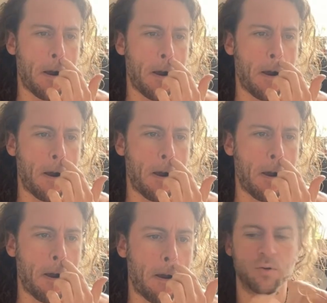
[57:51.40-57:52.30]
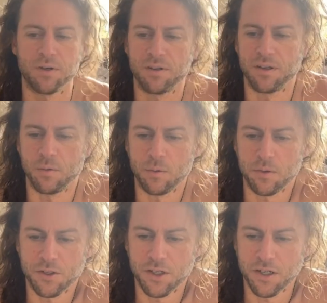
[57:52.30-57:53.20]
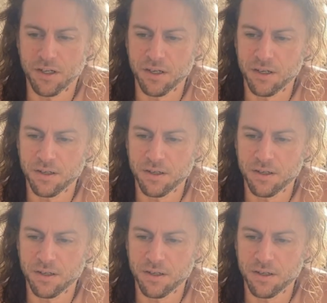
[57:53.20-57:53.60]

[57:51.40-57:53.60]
This is the important thing we want to check here.